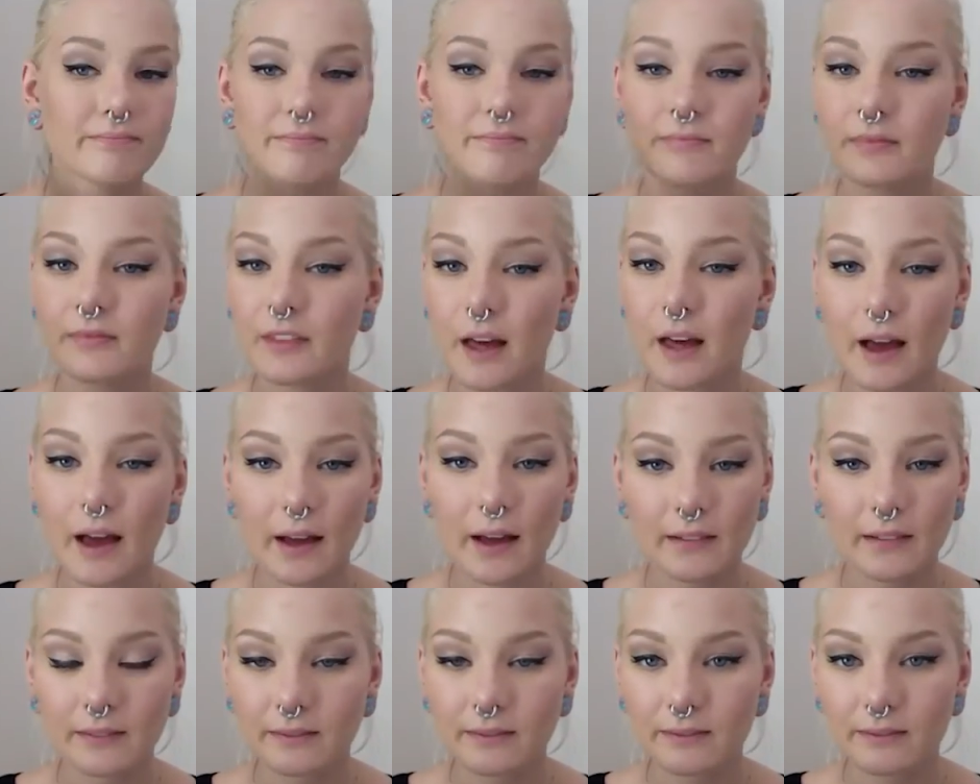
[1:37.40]

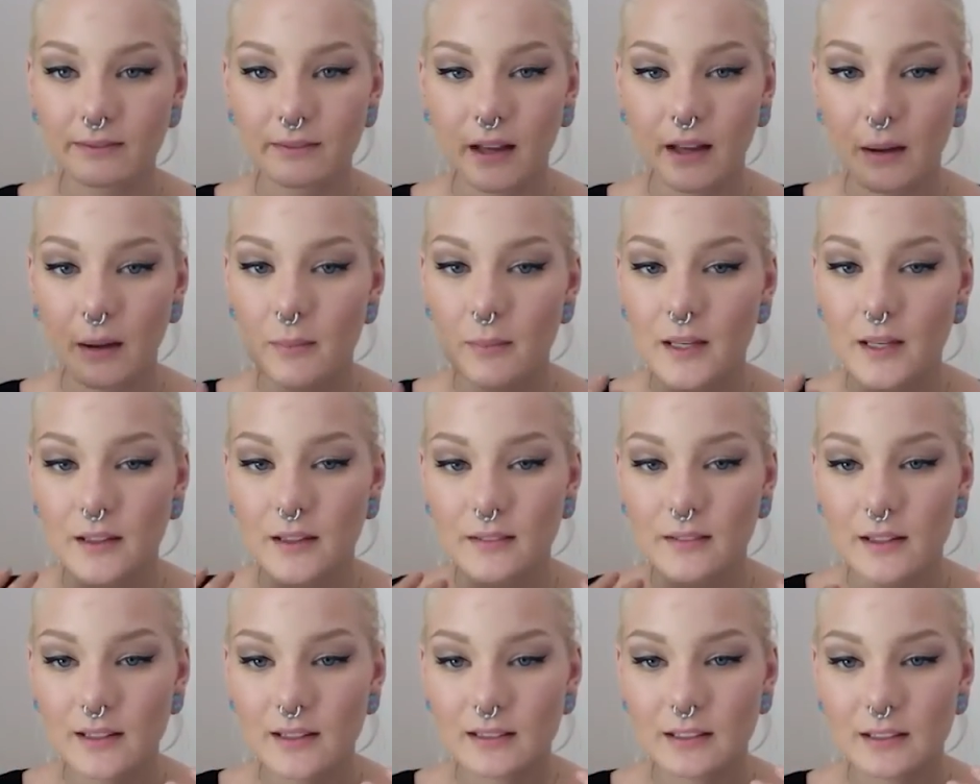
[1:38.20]
that,
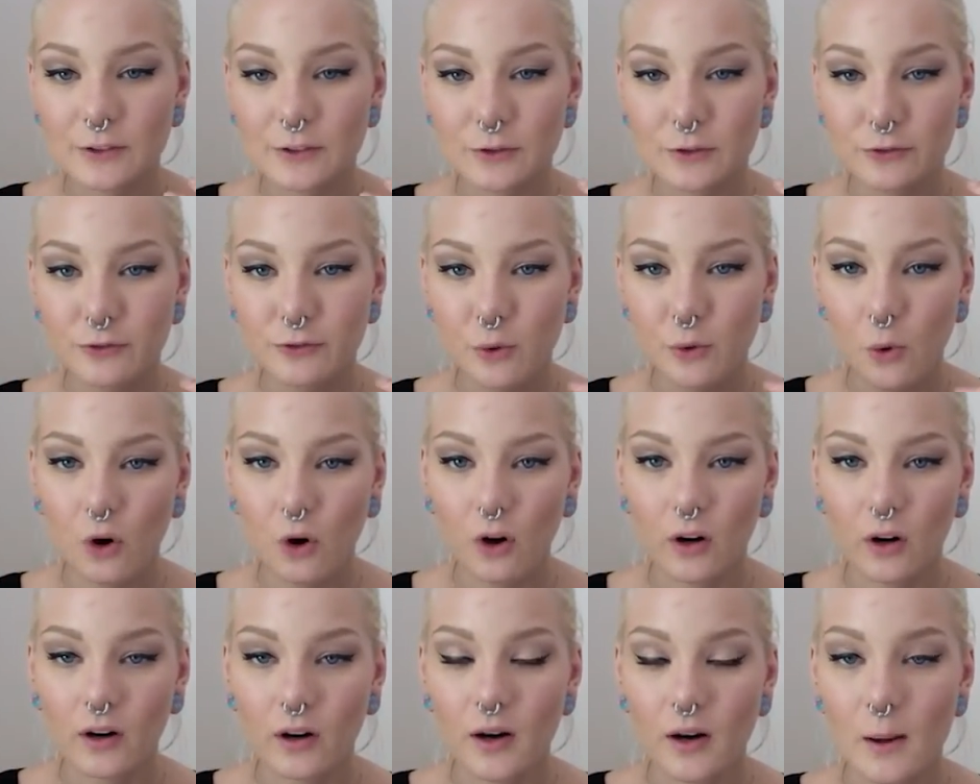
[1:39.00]
this is
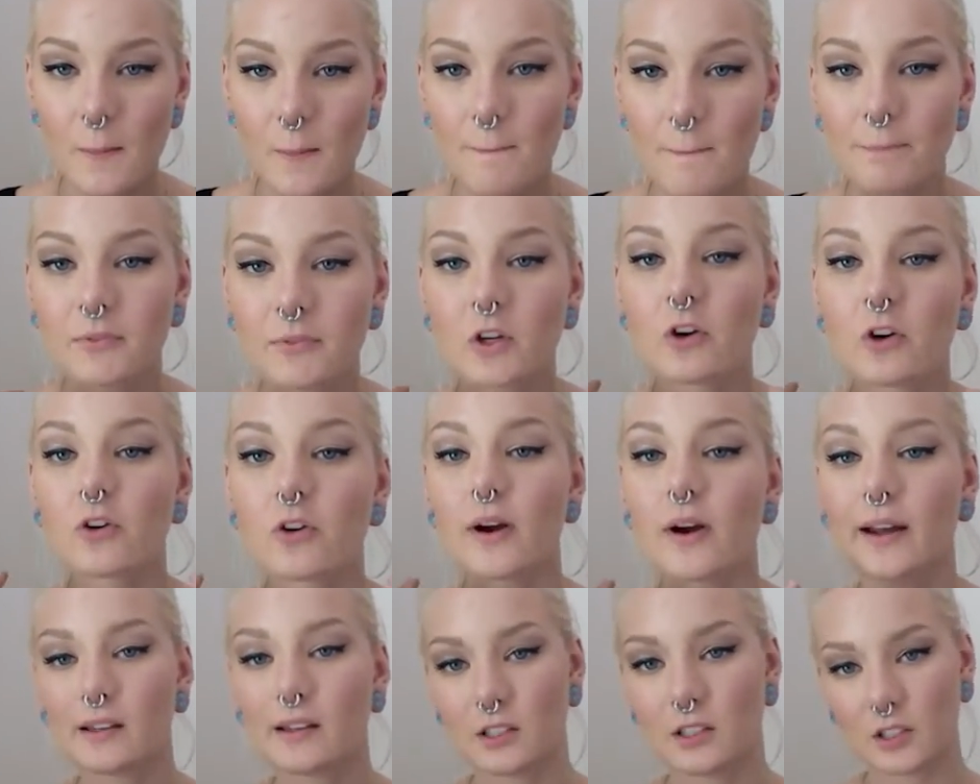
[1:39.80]
for
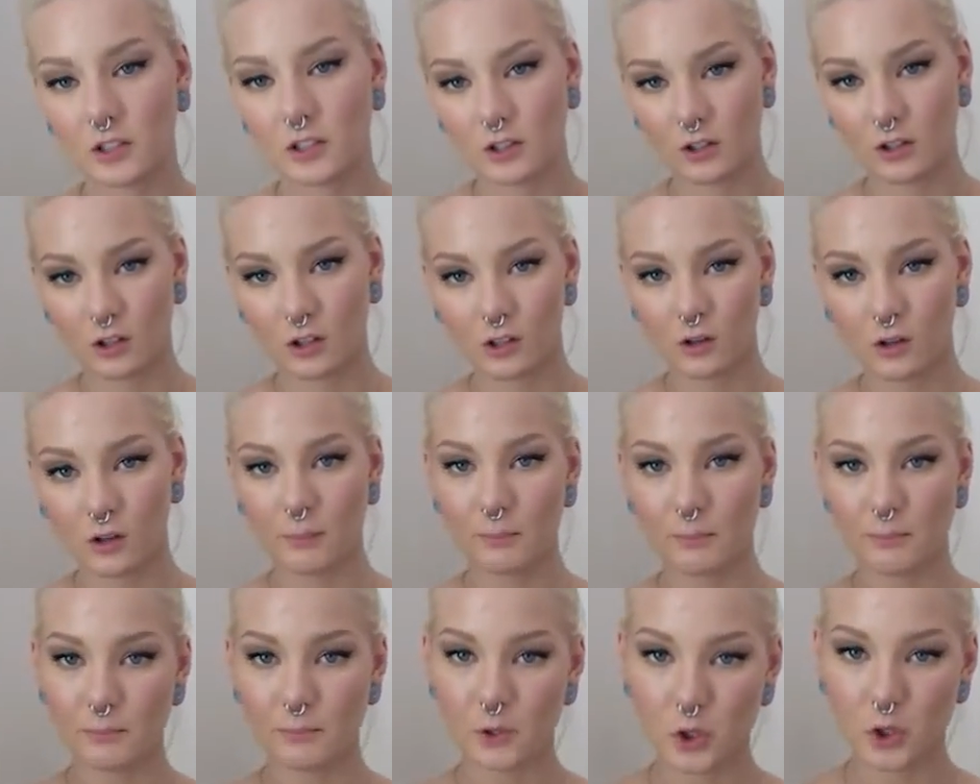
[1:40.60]
correctional
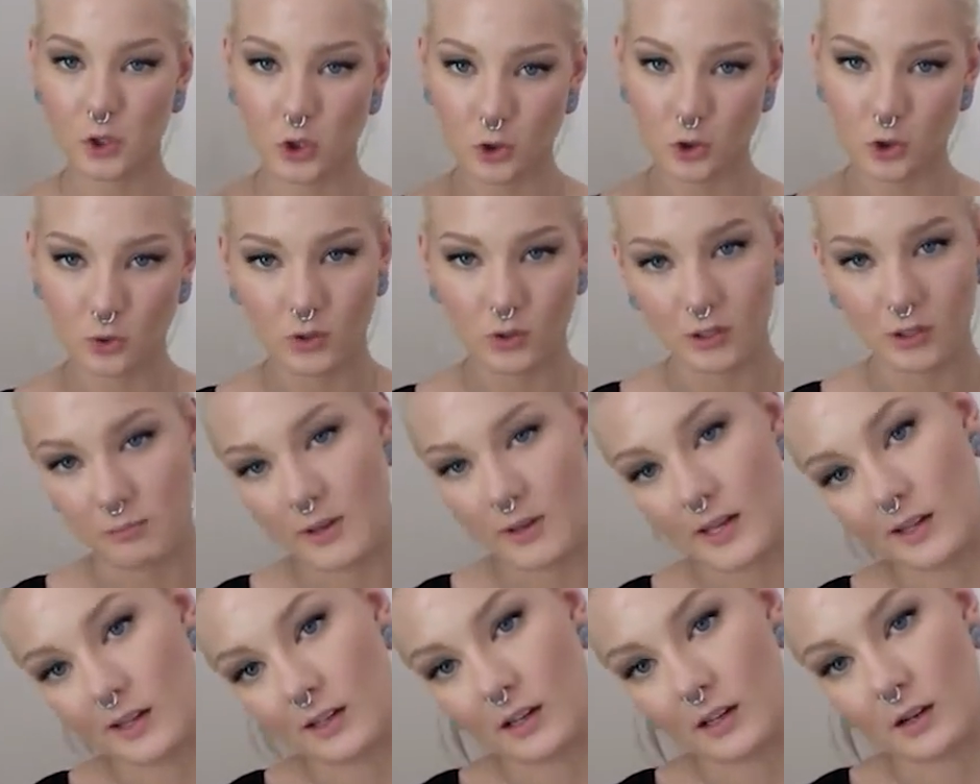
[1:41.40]
beauty
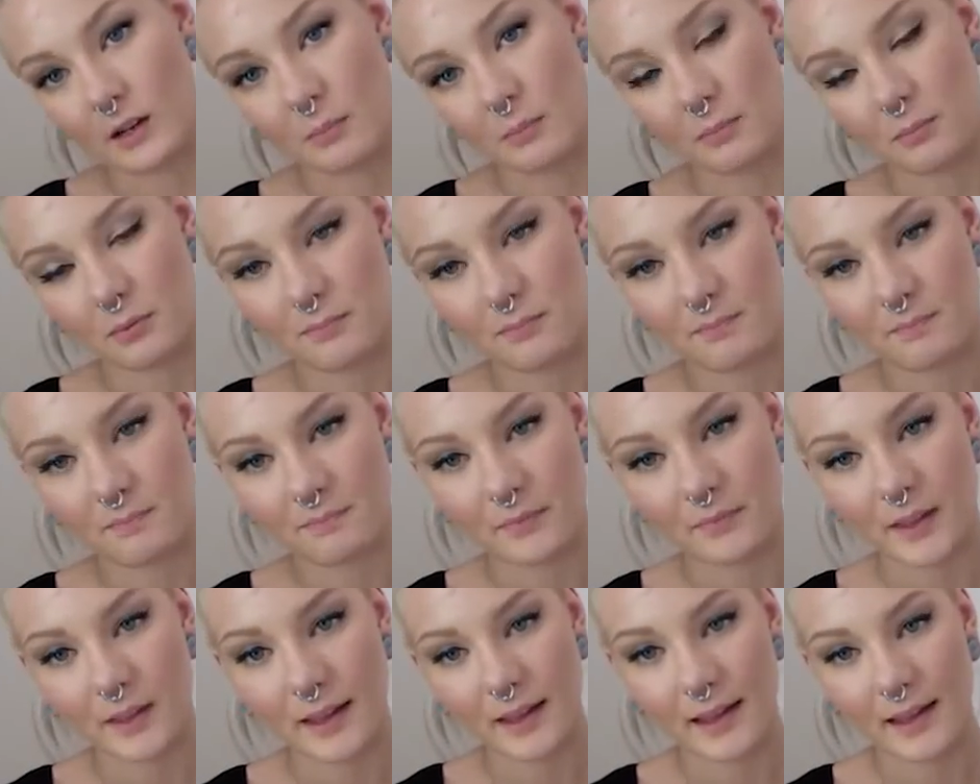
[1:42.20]
makeup,
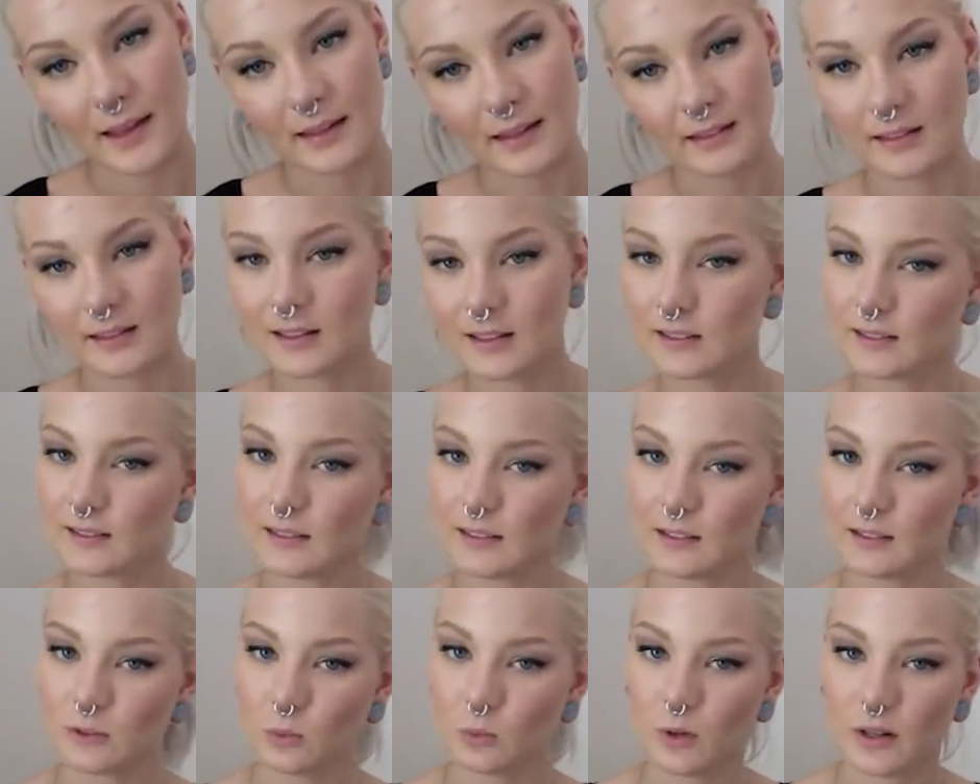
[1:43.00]
and this
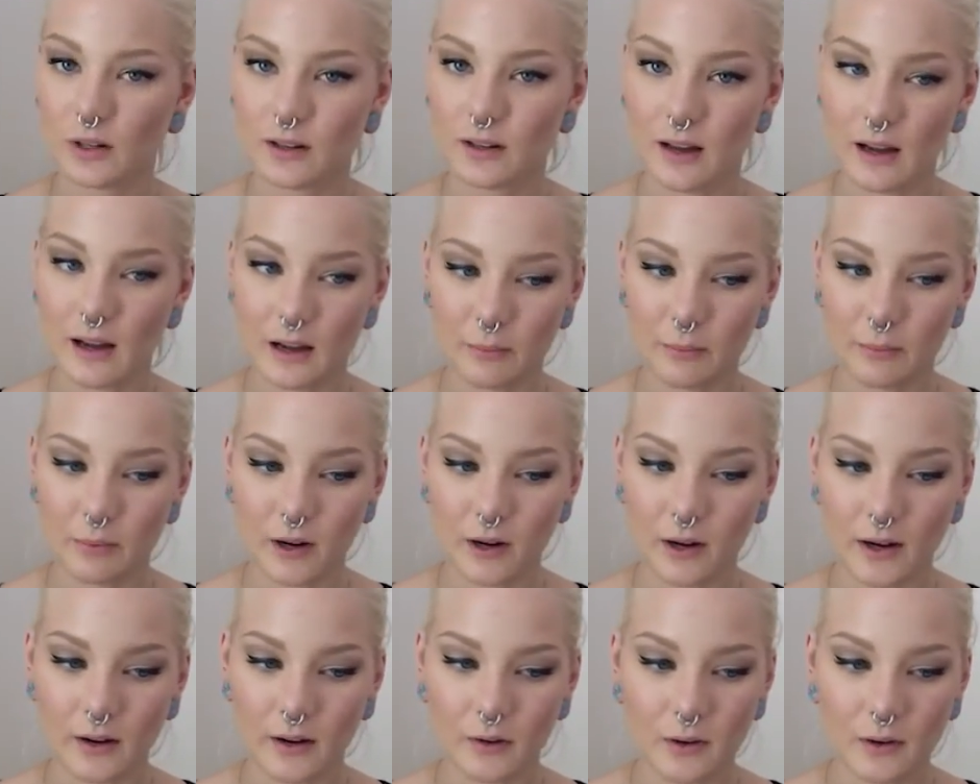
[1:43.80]
is what an
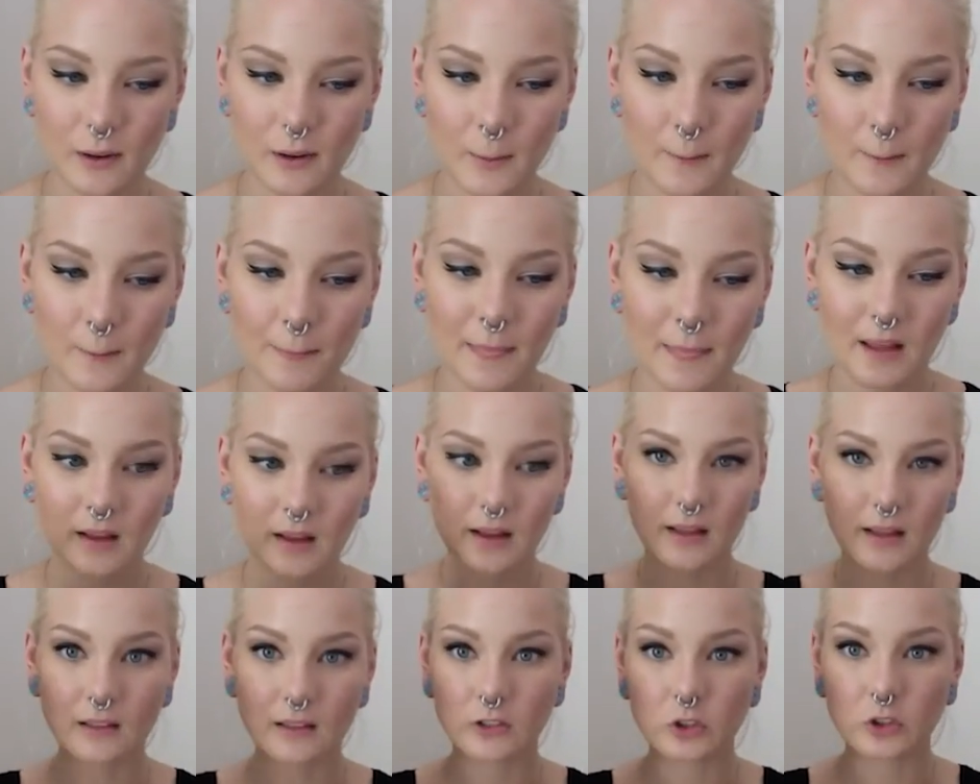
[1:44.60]
eyebrow
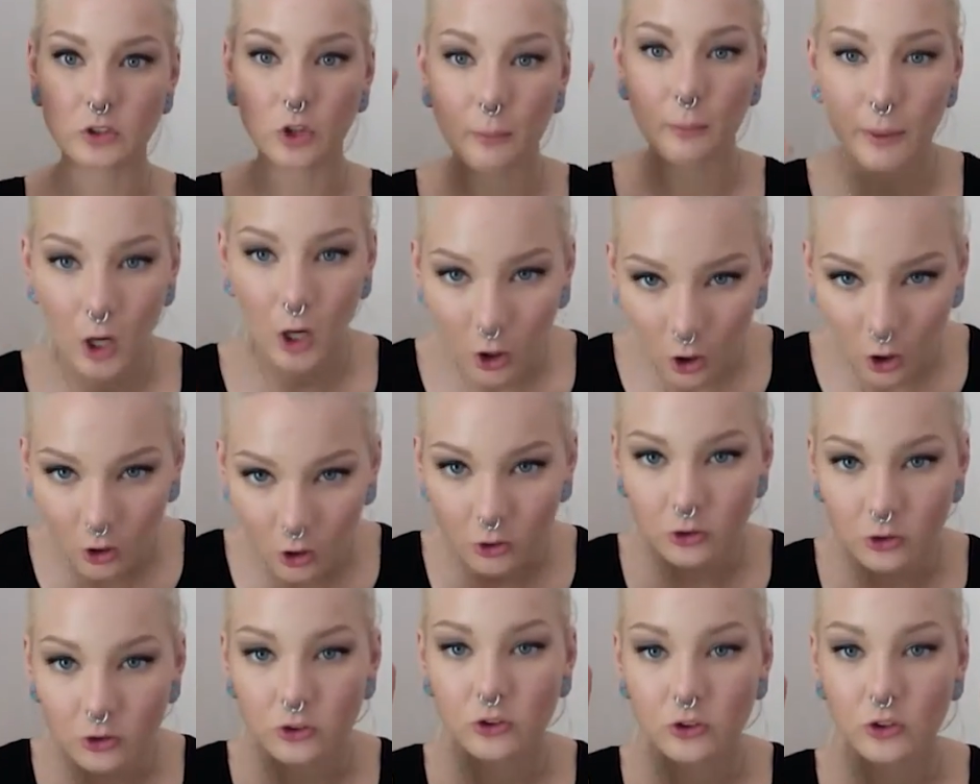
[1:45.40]
is
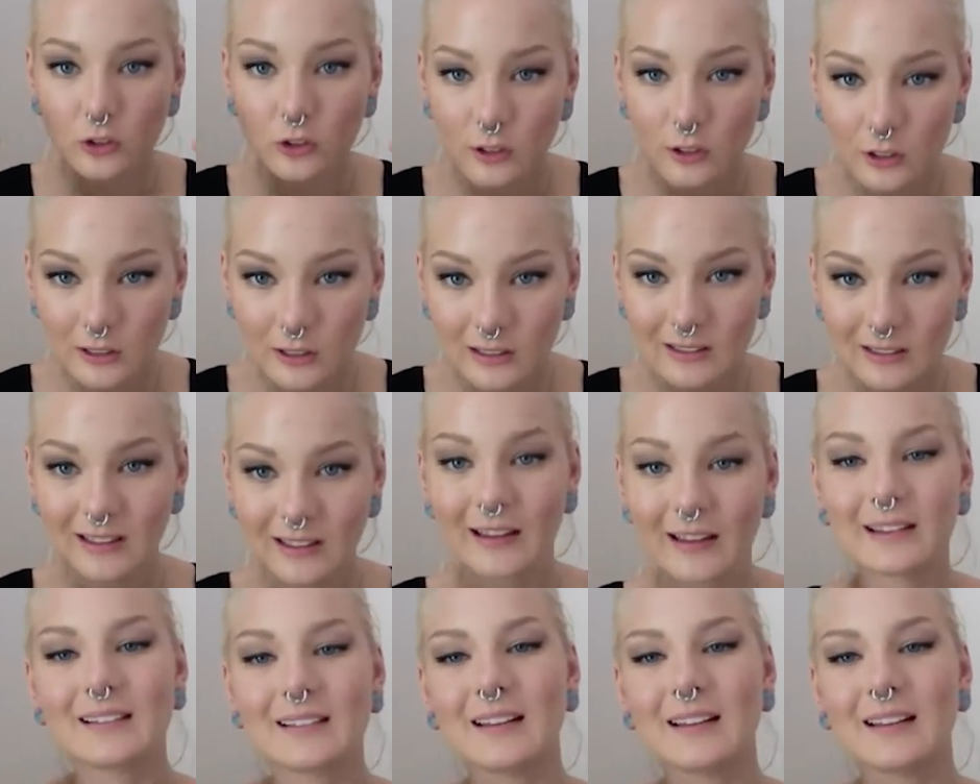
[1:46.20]
supposed to look like.